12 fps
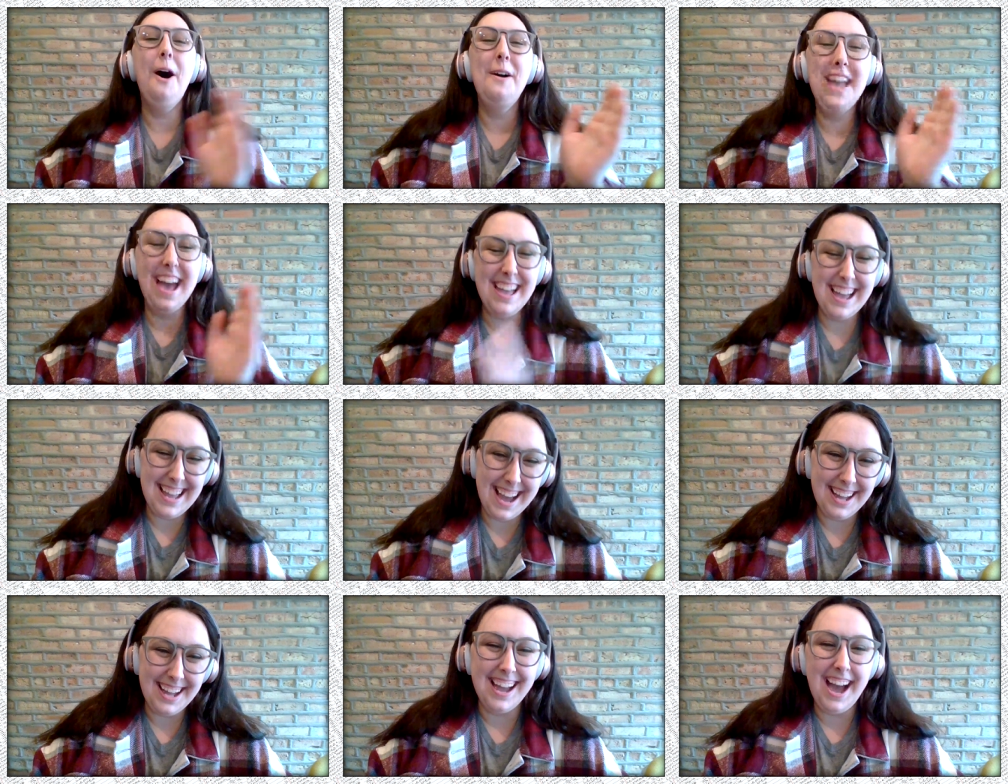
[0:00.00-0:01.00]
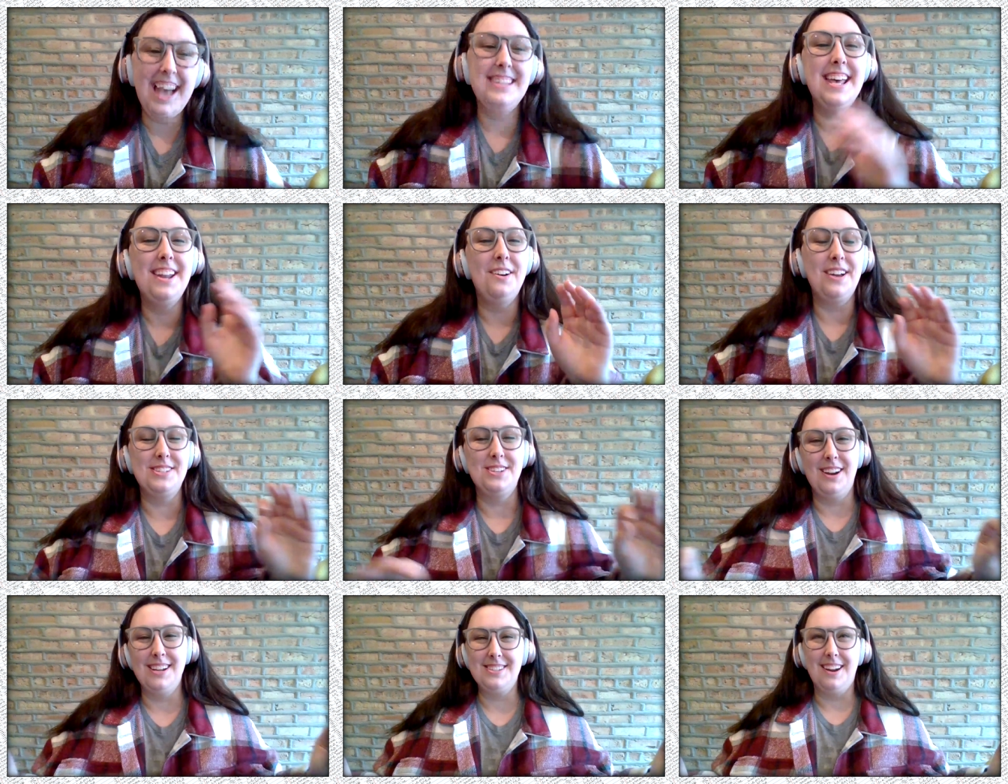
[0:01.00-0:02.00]
oh yeah, yeah, yeah, yeah. I said okay.
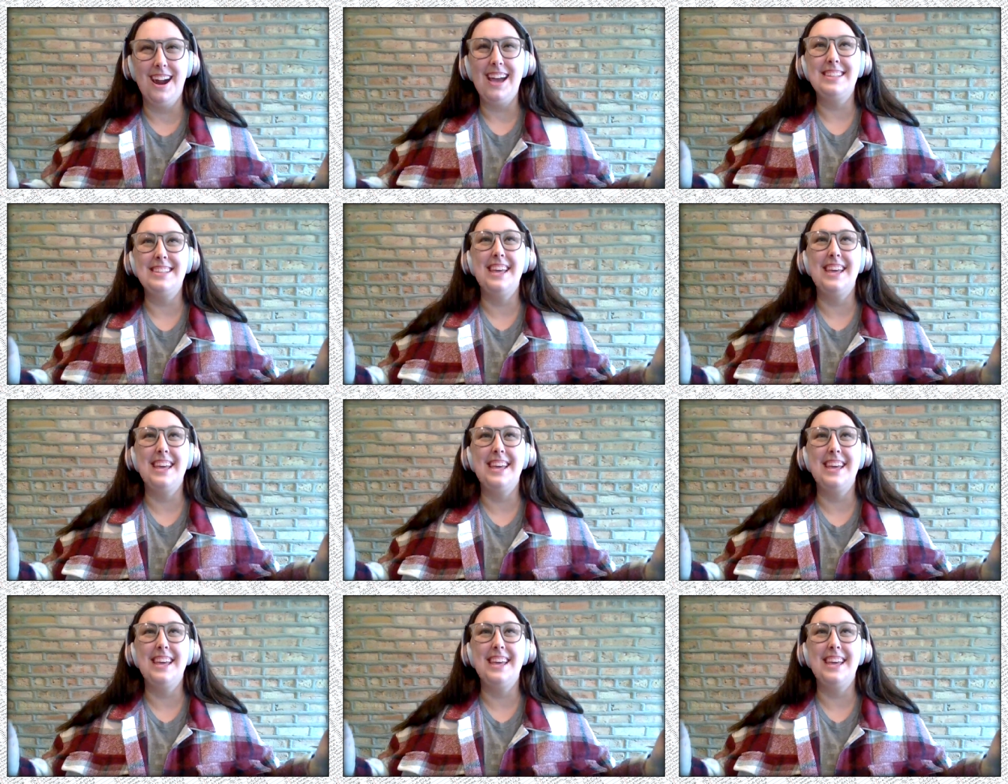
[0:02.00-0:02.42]
Sorry, sorry. I